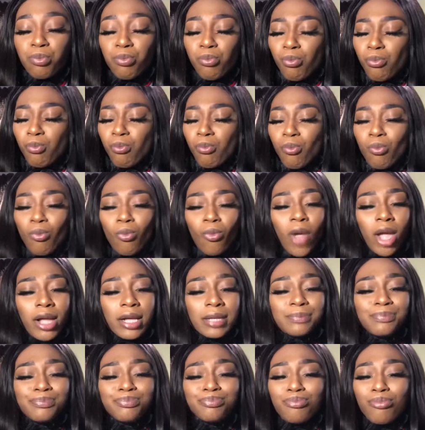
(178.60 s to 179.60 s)
Mmm,
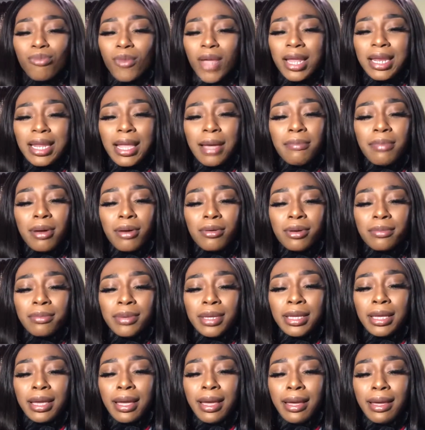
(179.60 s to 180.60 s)
that butter
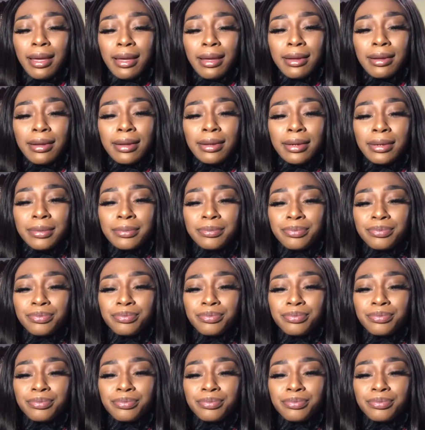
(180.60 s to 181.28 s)
pecan, honey.